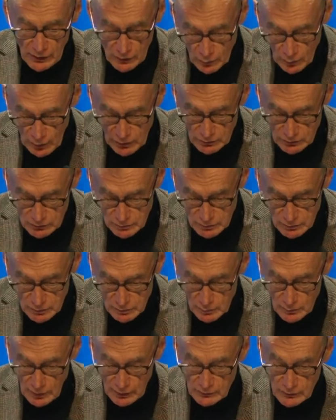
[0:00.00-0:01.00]
I quote
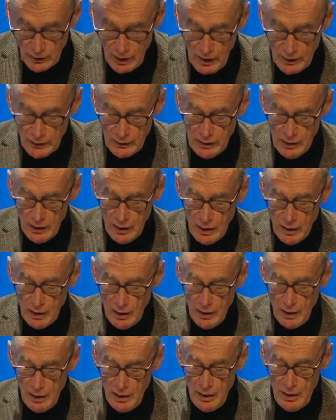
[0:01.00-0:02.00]
my diary,
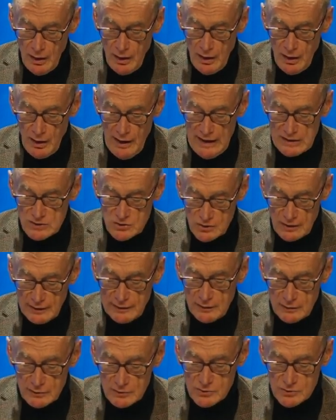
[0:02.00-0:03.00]
as
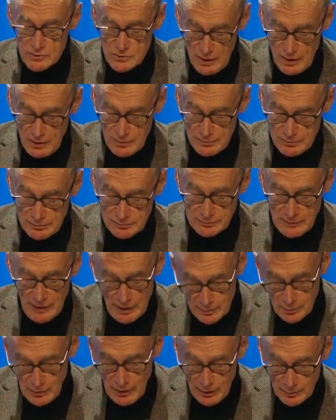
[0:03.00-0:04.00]
Lincoln said,
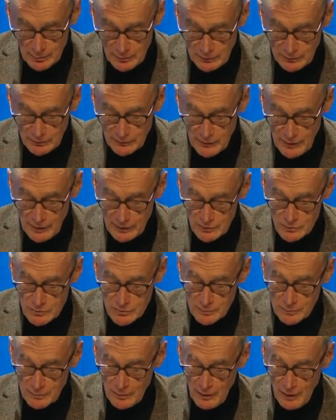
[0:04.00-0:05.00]
Abraham Lincoln, that is,
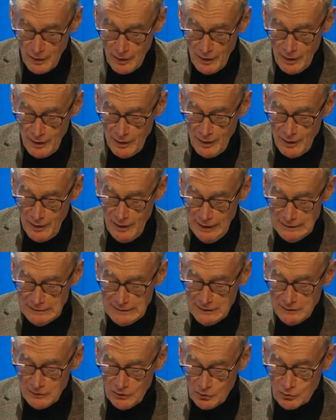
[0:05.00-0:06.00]
he
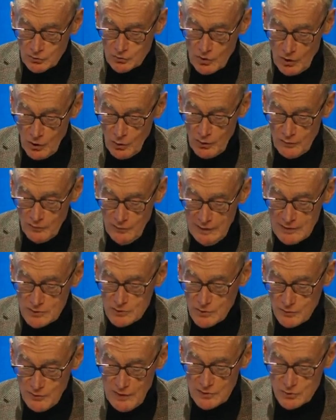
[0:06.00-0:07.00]
didn't control
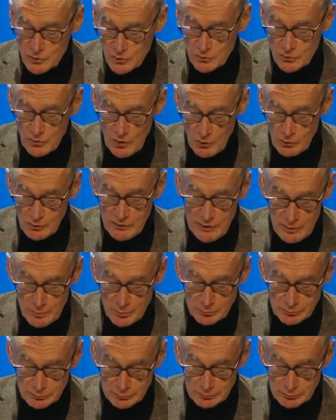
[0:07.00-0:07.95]
events, events controlled him.